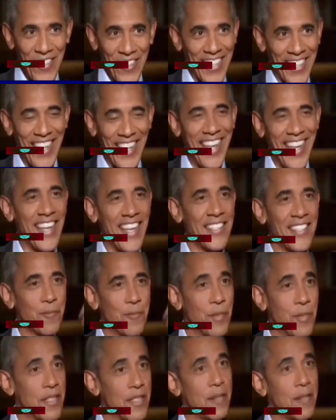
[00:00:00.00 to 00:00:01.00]
the lines,
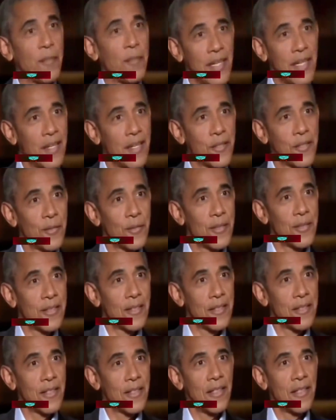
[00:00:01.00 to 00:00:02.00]
but somebody else
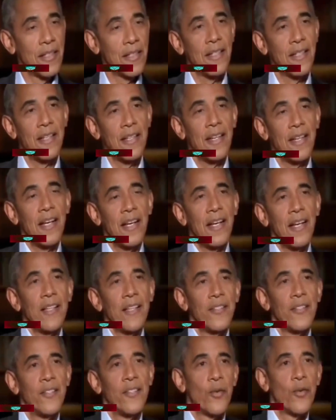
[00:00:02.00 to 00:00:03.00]
was
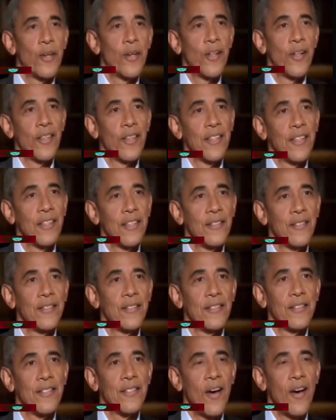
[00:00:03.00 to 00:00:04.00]
doing all the
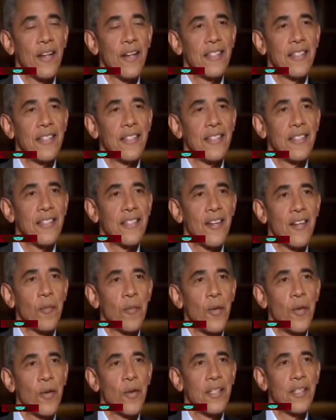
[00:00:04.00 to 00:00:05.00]
talking and the
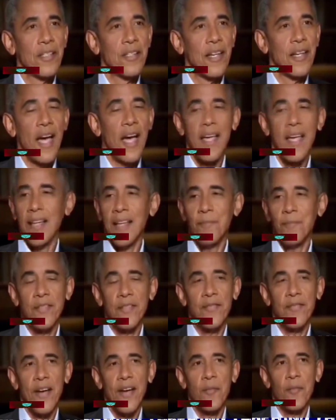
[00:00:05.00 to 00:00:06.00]
ceremony, I'd
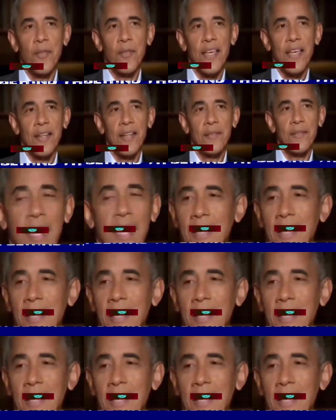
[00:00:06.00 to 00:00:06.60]
be fine with that.